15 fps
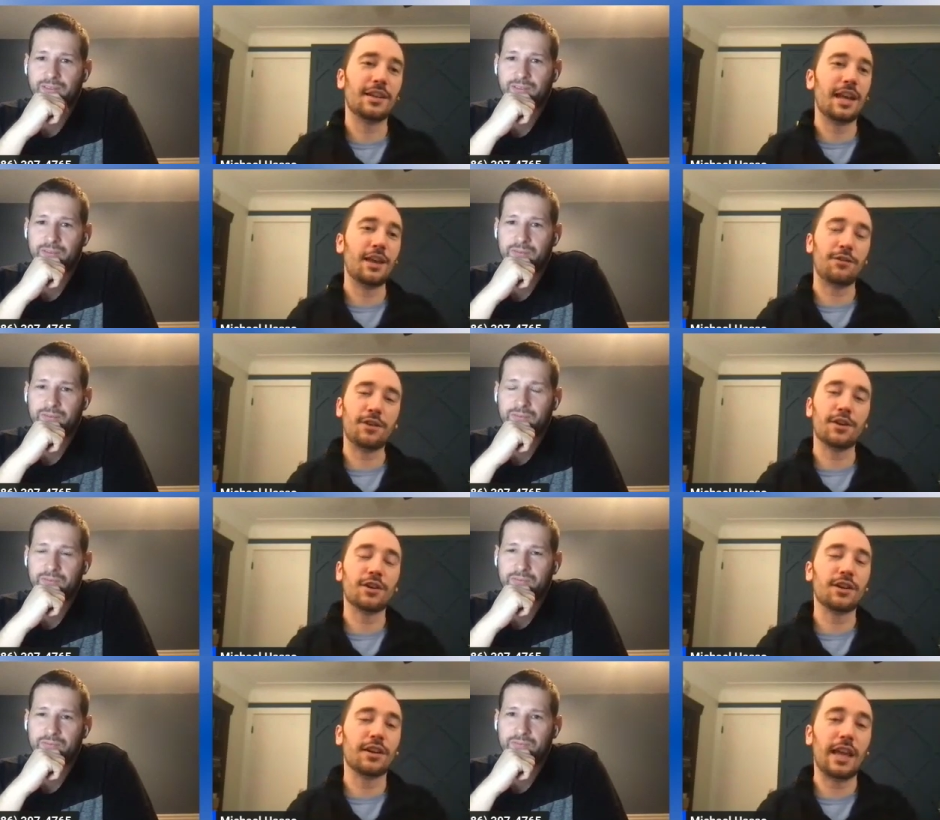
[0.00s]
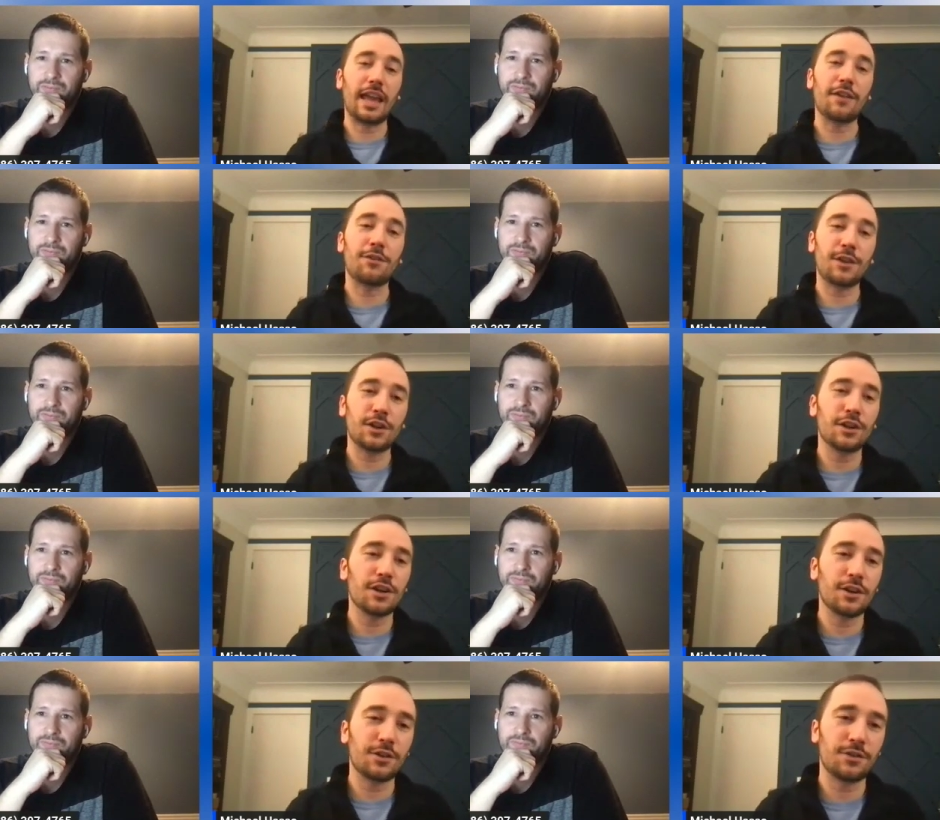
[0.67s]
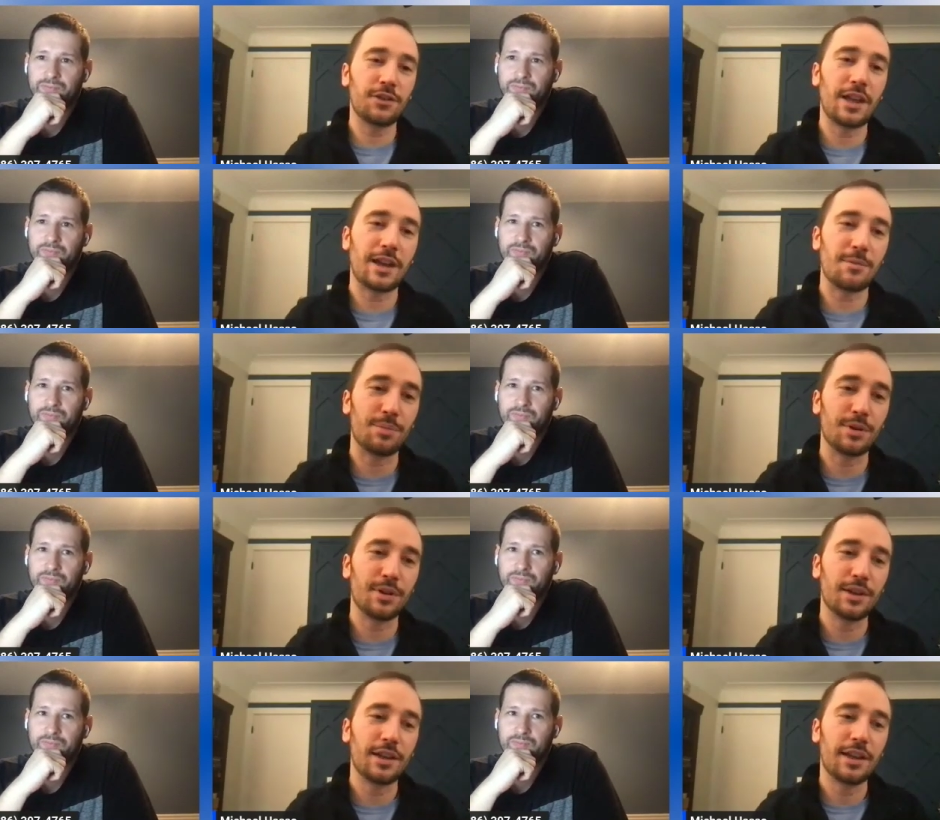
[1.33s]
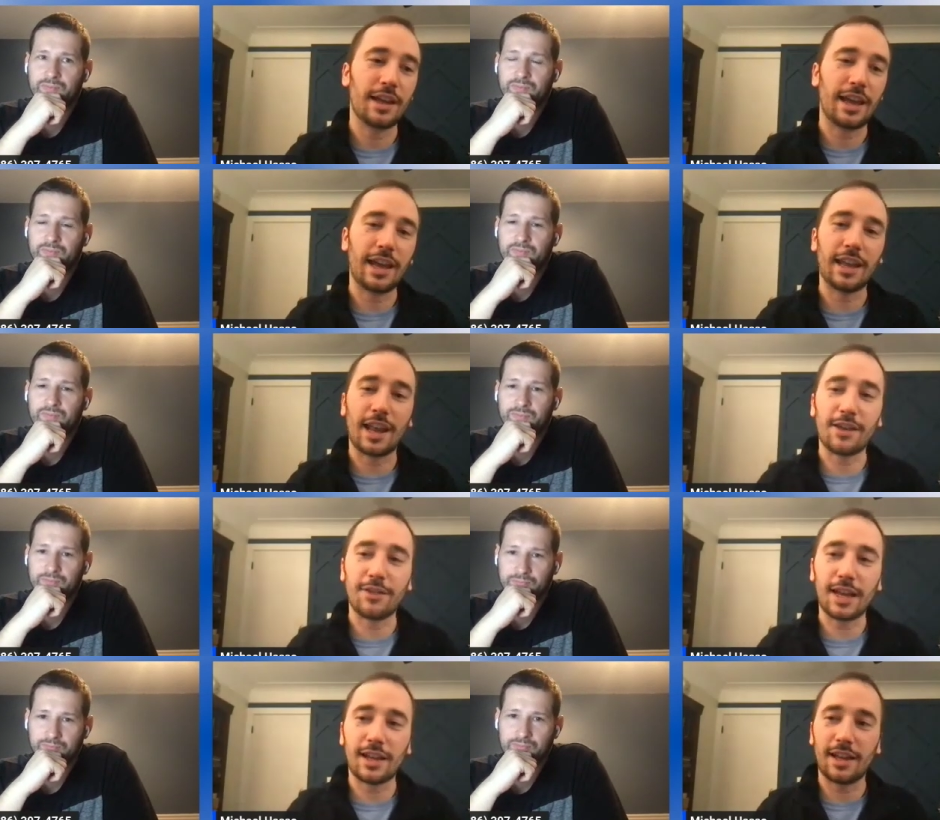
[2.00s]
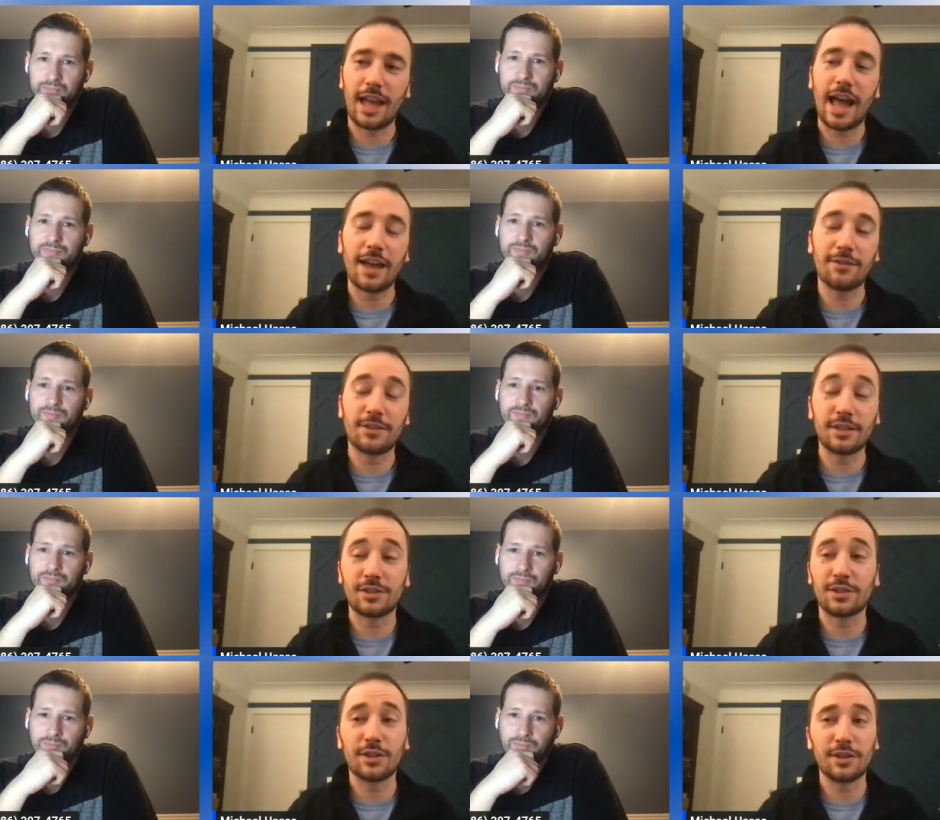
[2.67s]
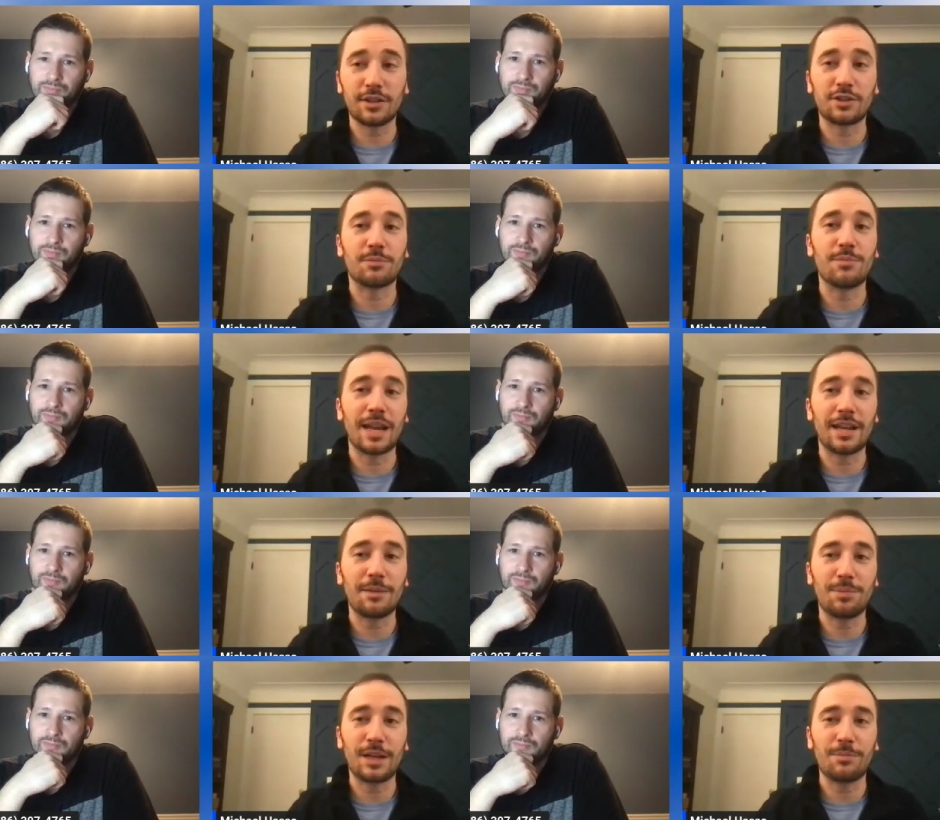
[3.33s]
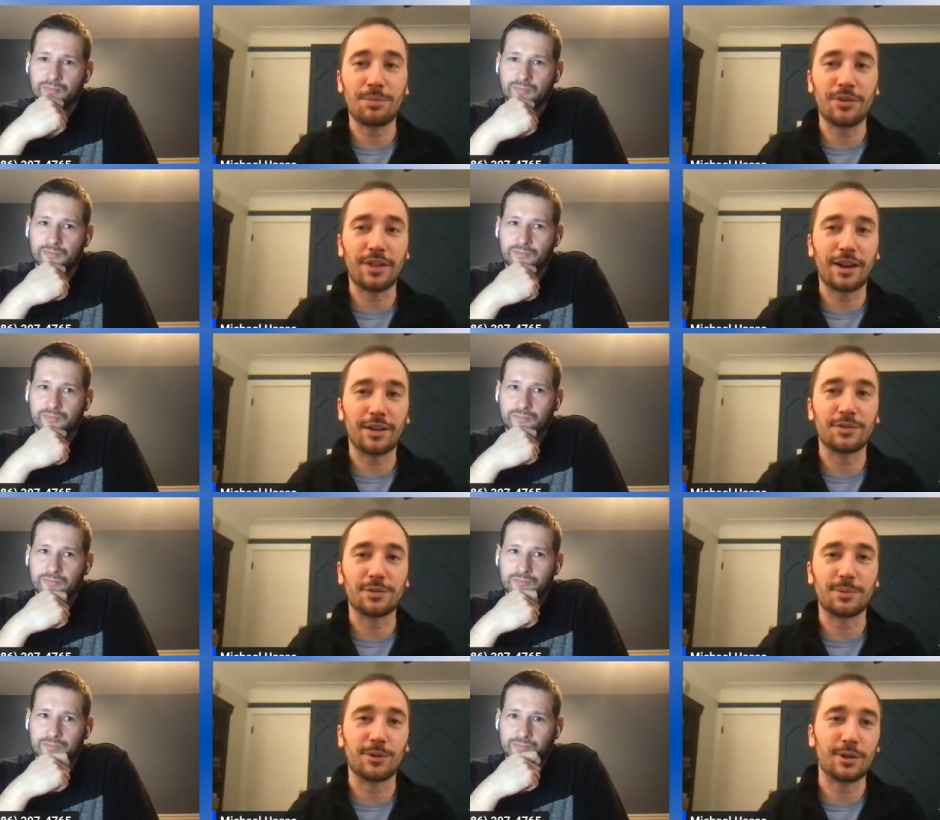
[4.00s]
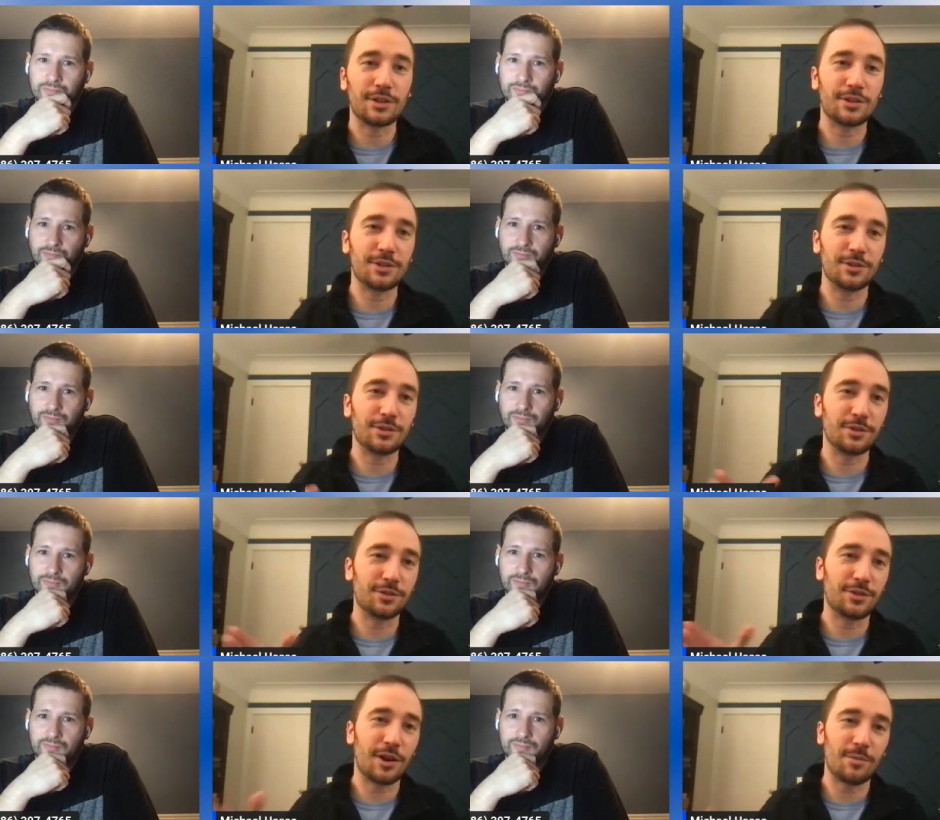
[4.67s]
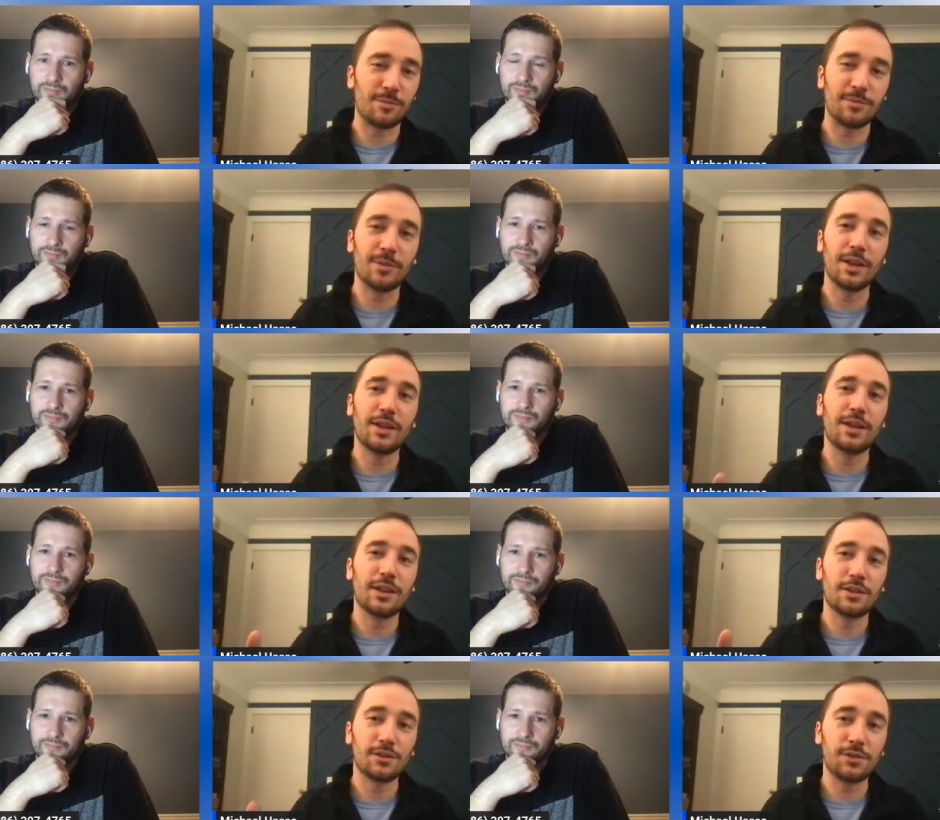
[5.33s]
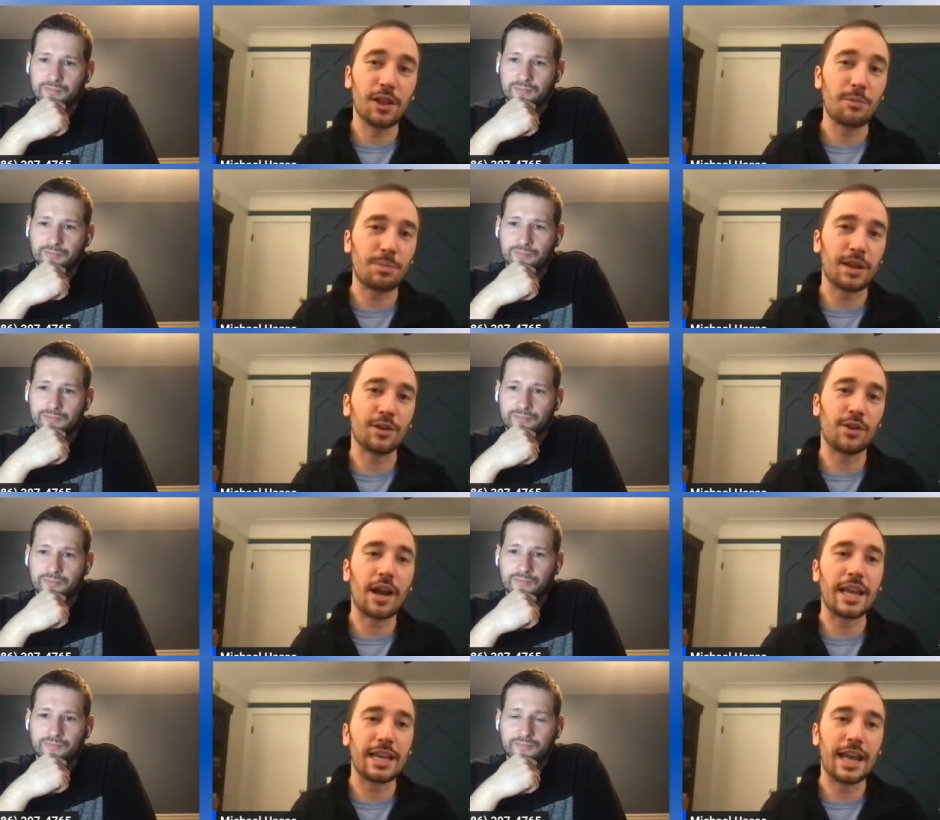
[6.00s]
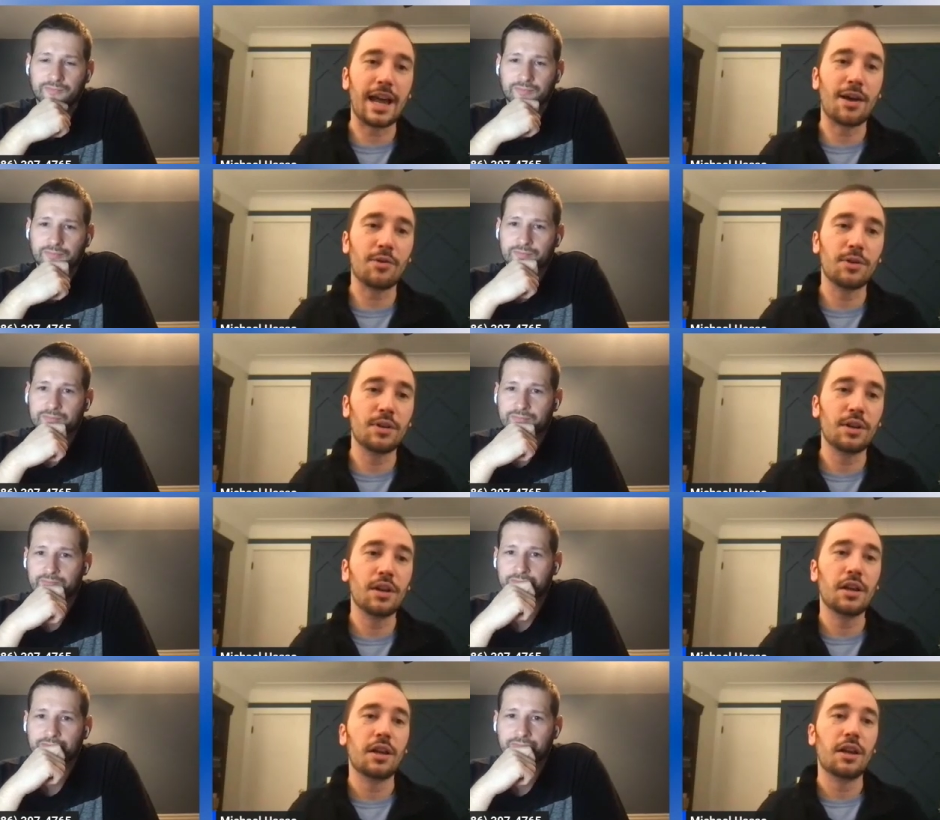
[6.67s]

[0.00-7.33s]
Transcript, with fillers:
Speaker 1: if you're, if you're going to flip and I've, I've discouraged many people that I've spoken to from flipping right now